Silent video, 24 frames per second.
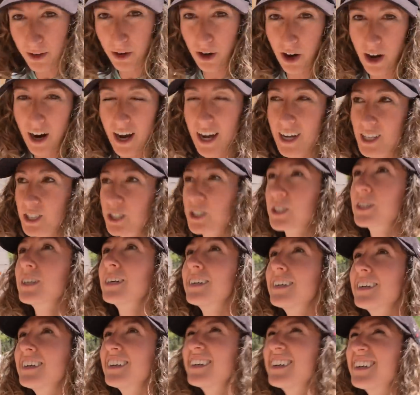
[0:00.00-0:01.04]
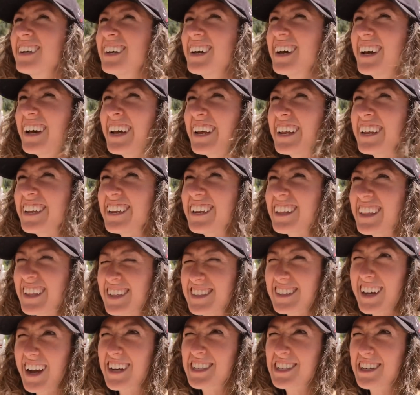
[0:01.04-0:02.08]
the garage. And
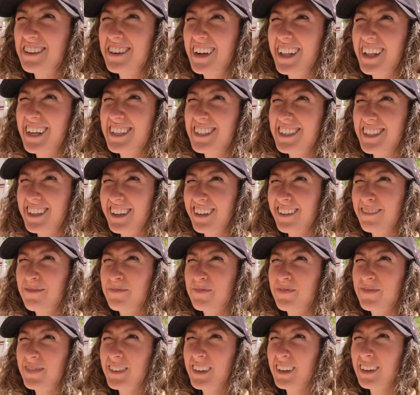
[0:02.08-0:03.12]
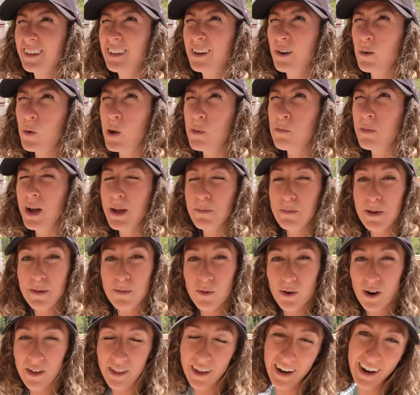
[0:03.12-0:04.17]
these guys are realizing we might be
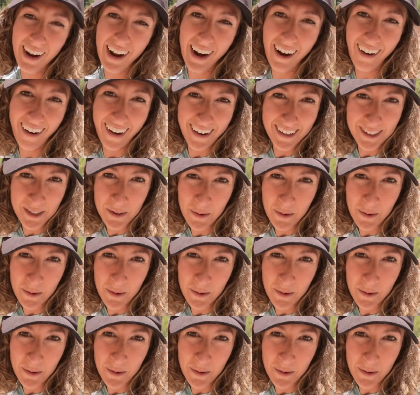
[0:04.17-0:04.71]
more than a hair out of